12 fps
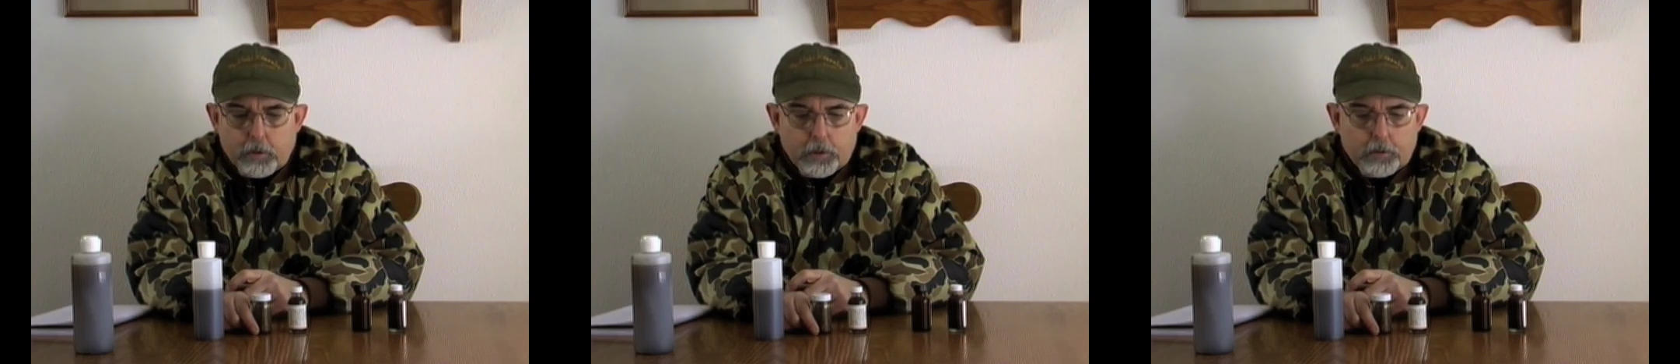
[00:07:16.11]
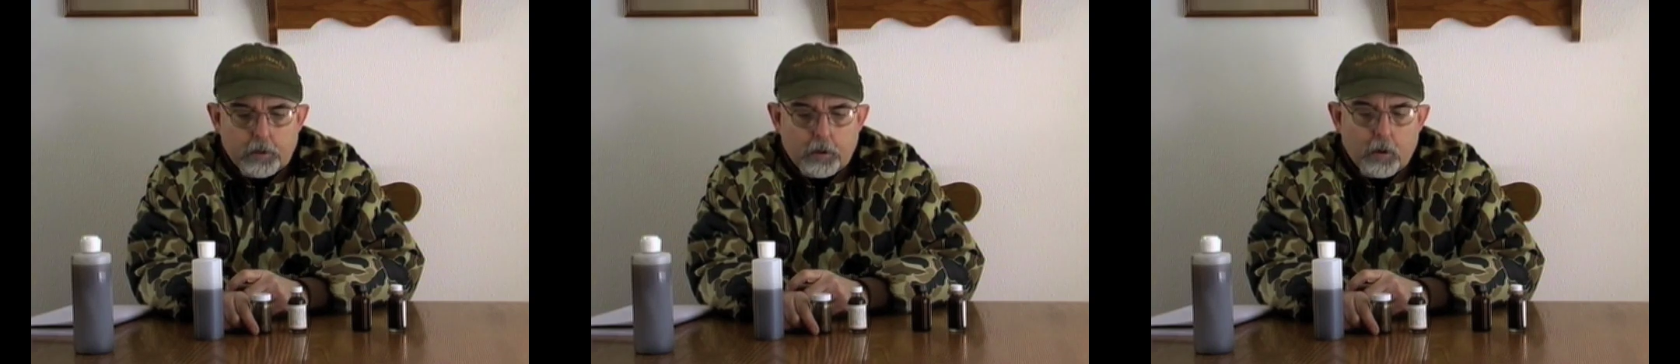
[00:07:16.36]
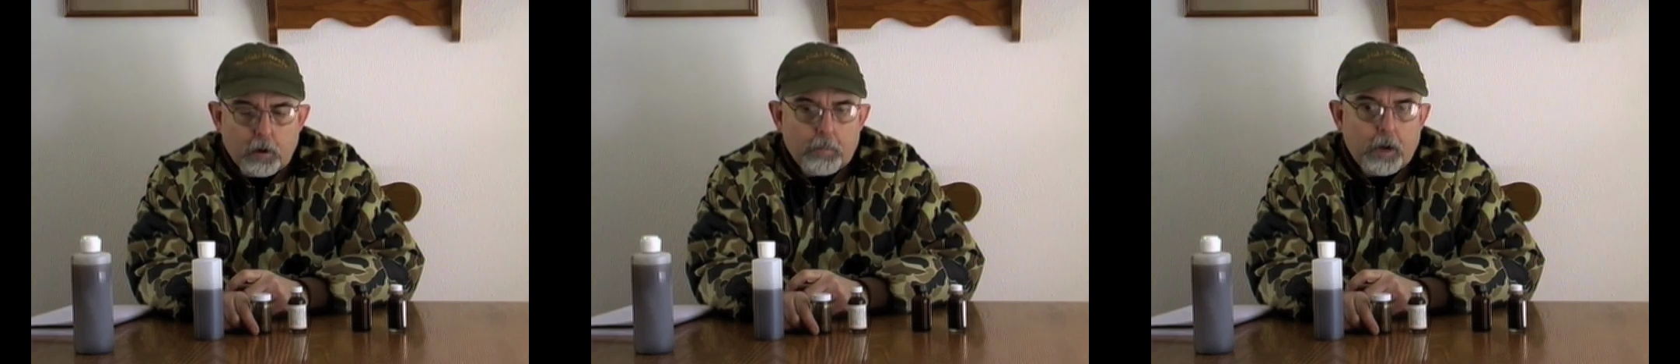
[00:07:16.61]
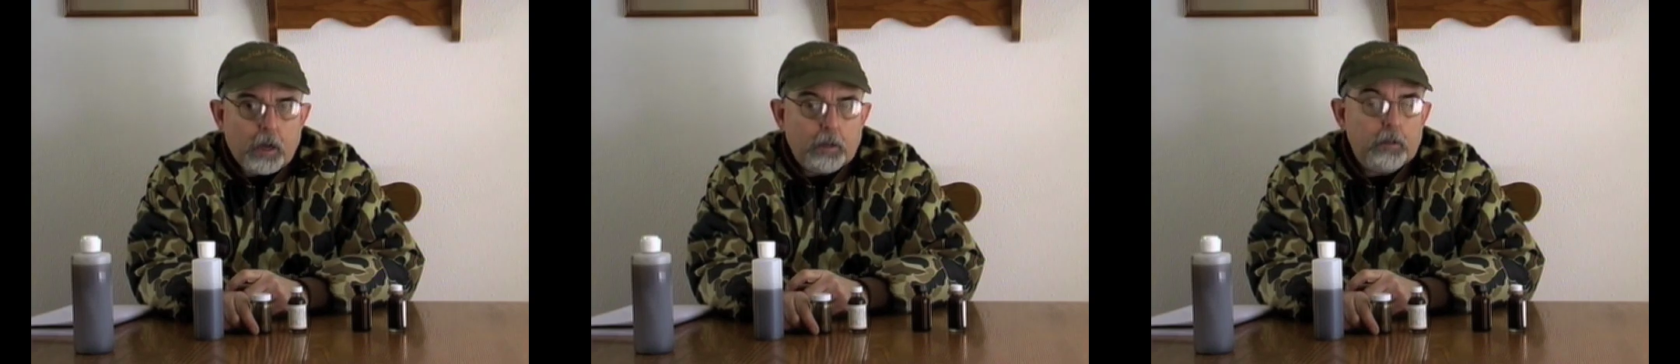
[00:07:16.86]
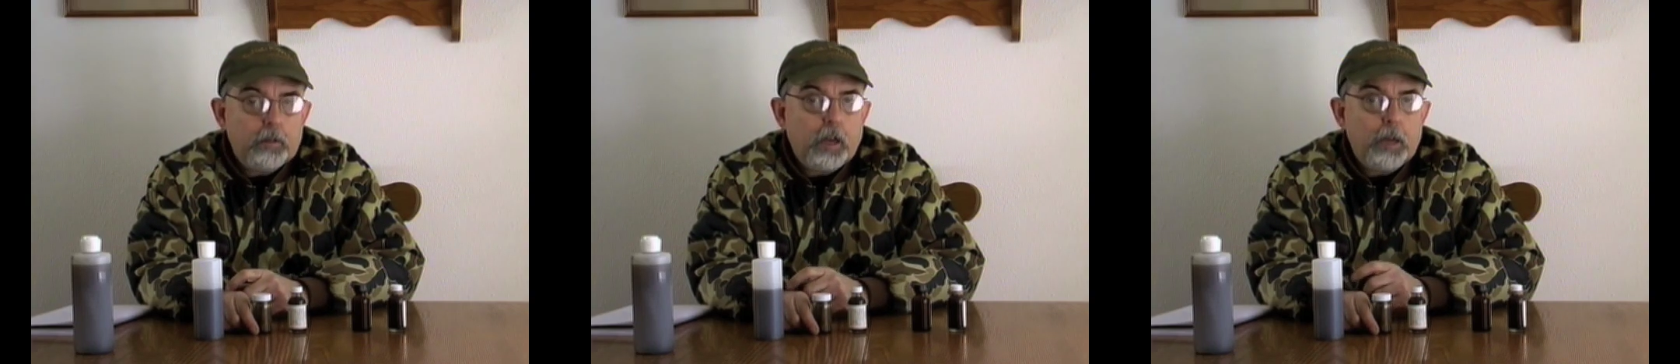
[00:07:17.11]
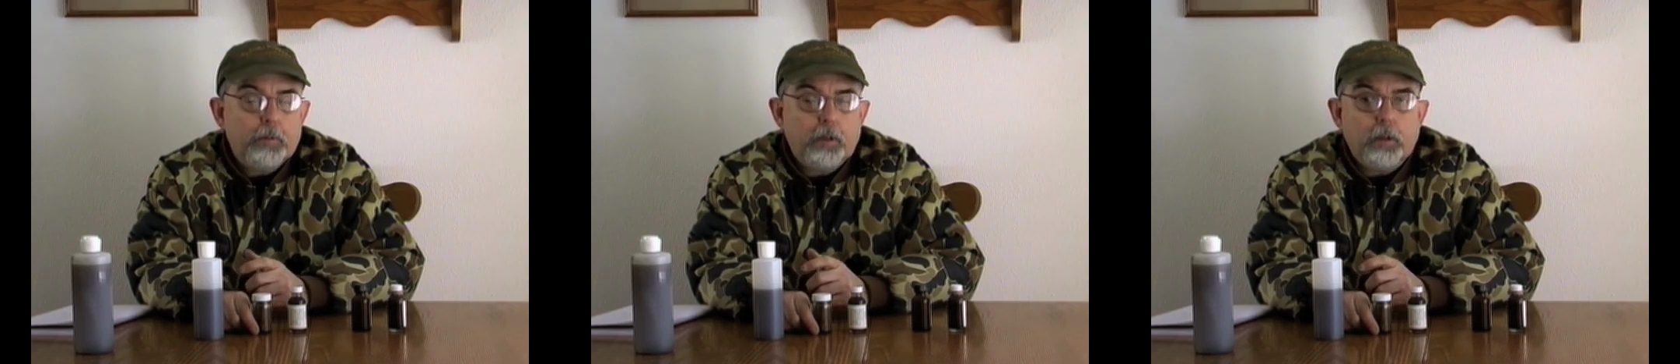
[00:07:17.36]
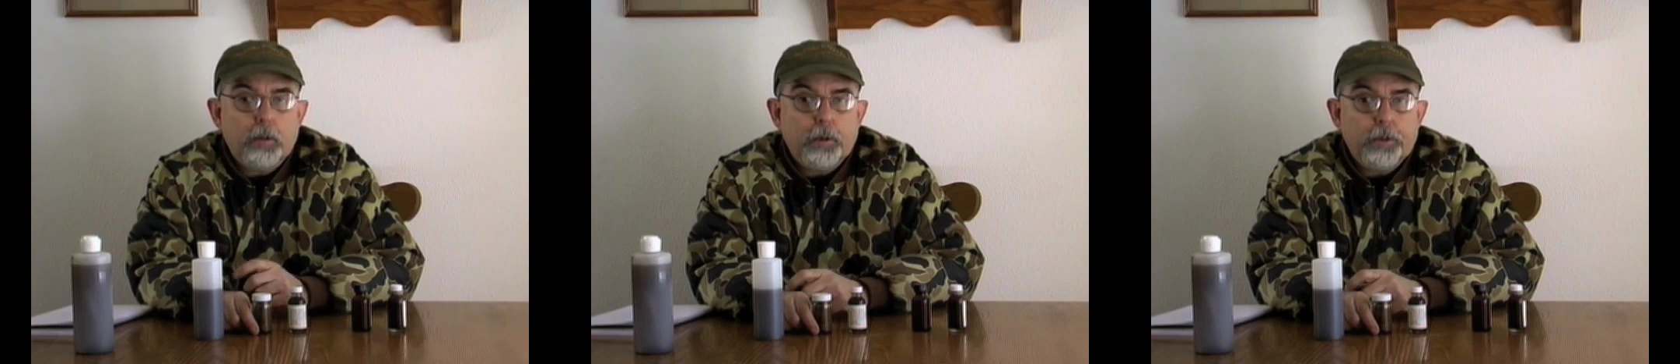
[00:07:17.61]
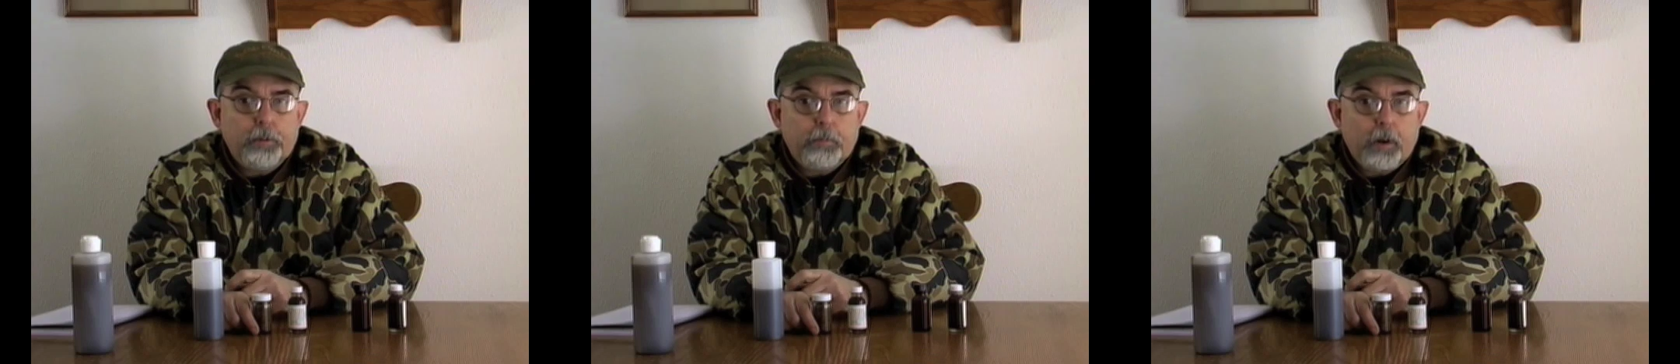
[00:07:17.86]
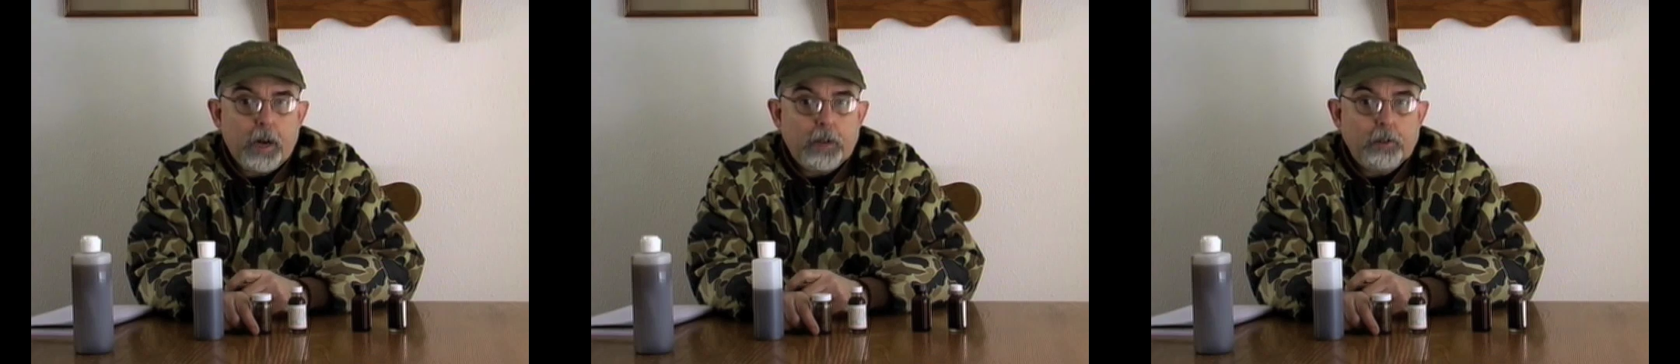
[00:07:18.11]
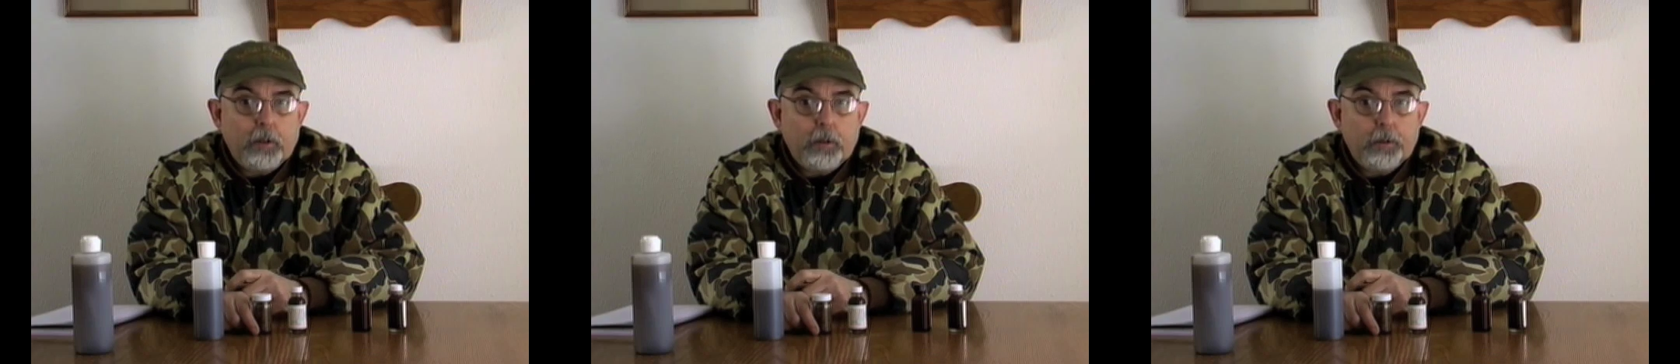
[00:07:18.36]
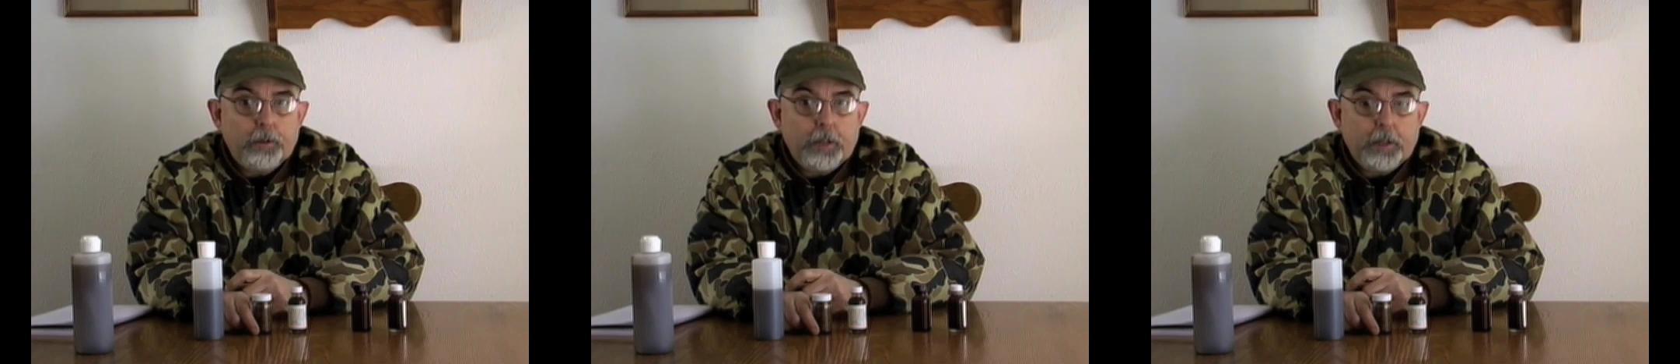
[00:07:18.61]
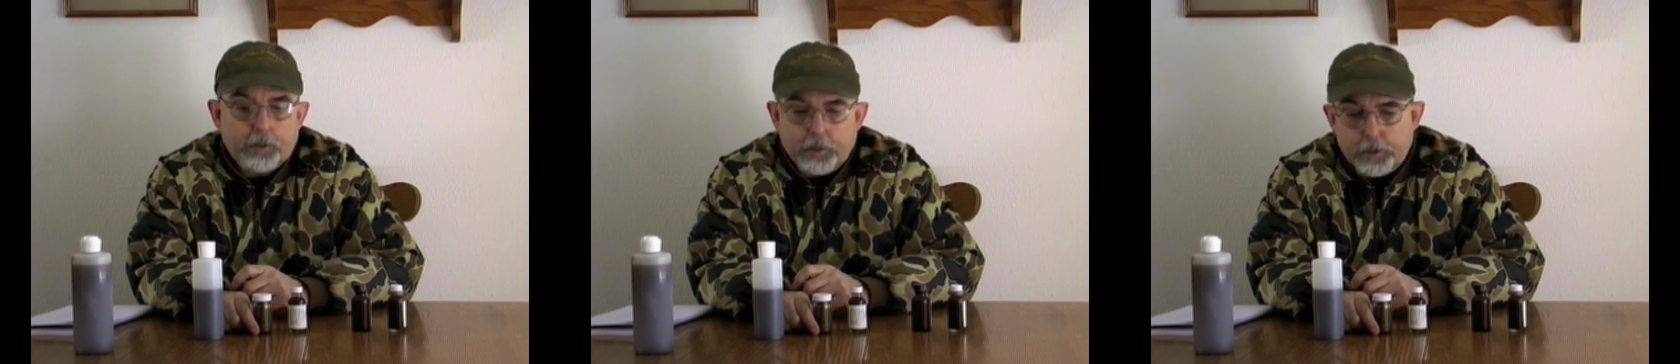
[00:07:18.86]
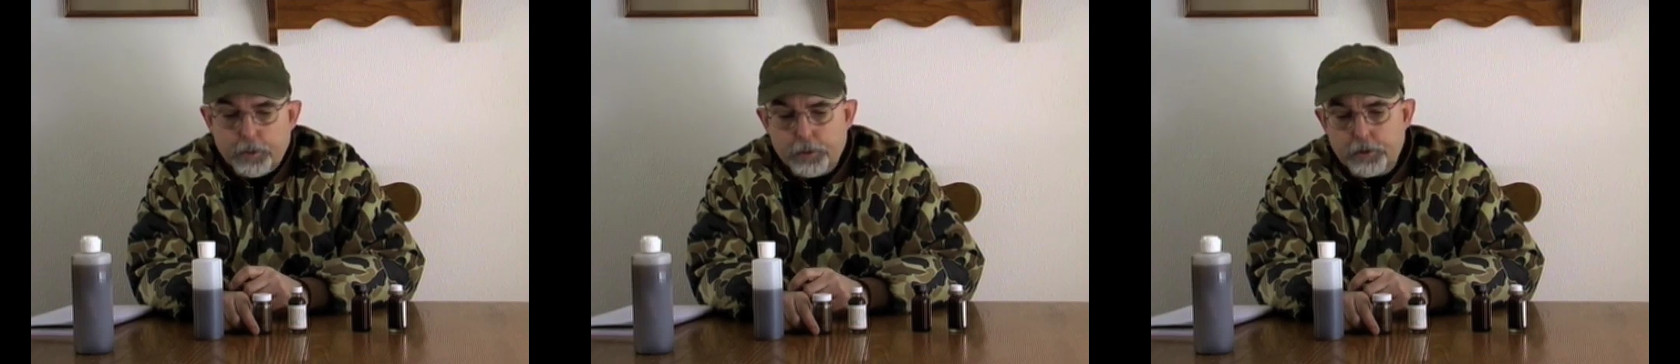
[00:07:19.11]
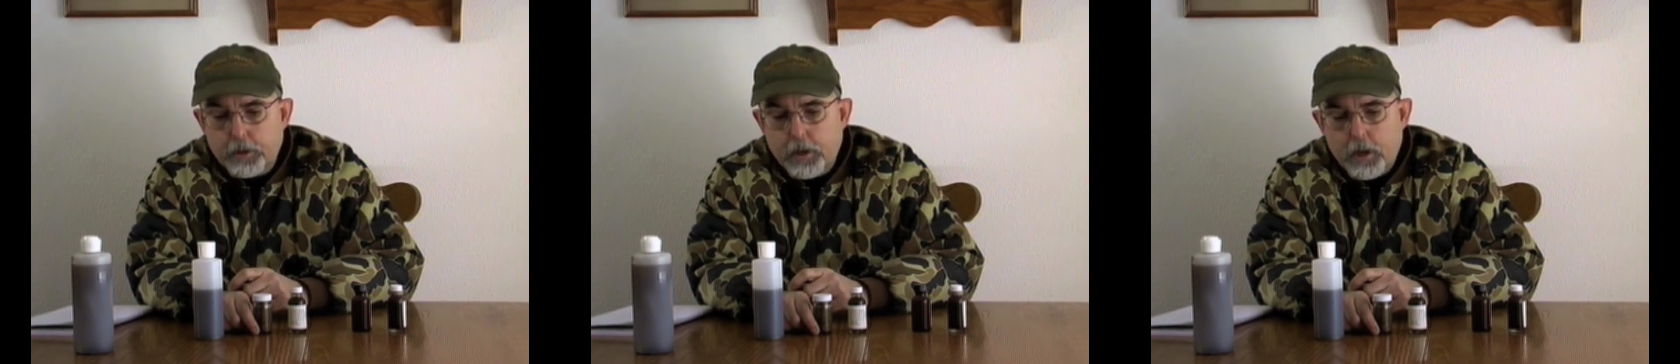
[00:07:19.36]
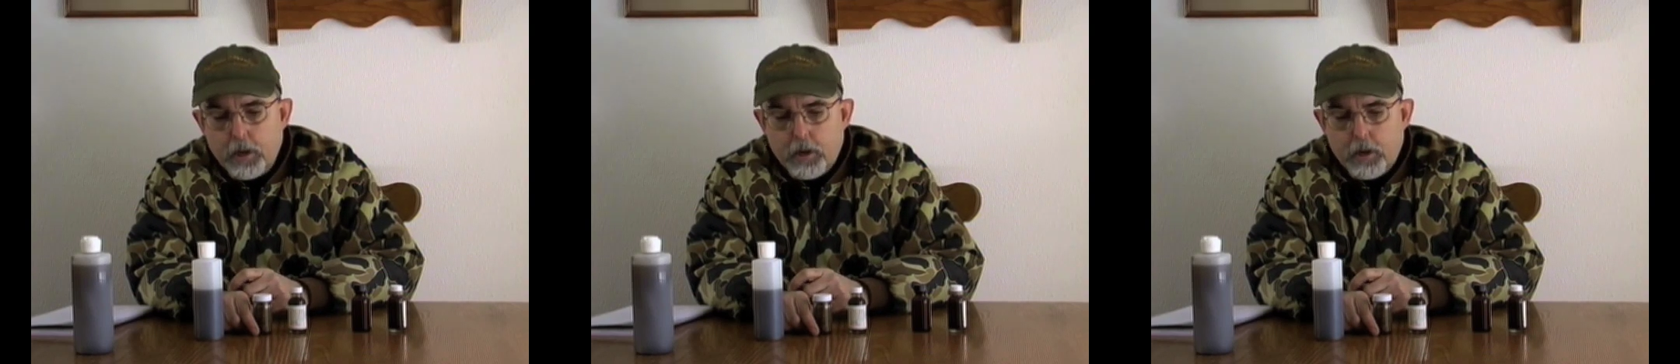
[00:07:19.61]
just a note about types of lures and brands of lures that you use.